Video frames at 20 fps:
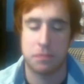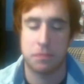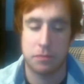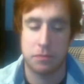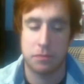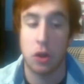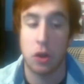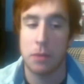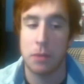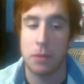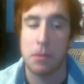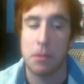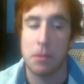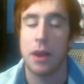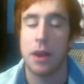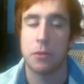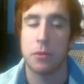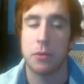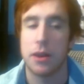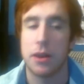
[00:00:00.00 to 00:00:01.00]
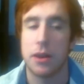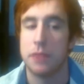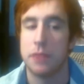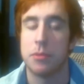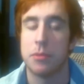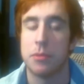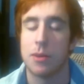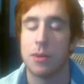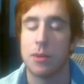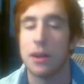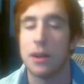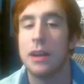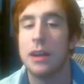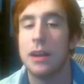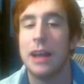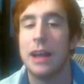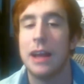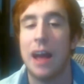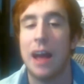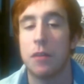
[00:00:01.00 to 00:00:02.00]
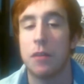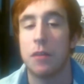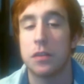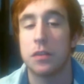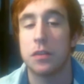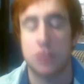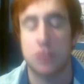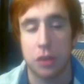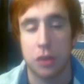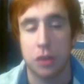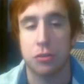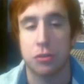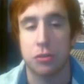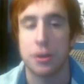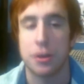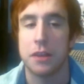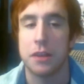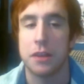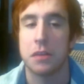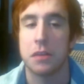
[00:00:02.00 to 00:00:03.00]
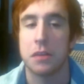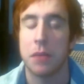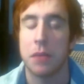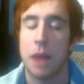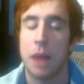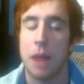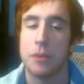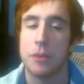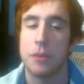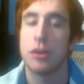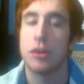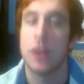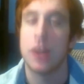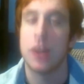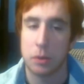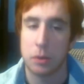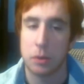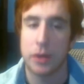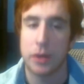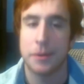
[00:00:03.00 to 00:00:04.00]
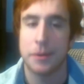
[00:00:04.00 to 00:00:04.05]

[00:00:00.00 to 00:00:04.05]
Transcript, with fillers: got my mind ready for having surgery sometime in January.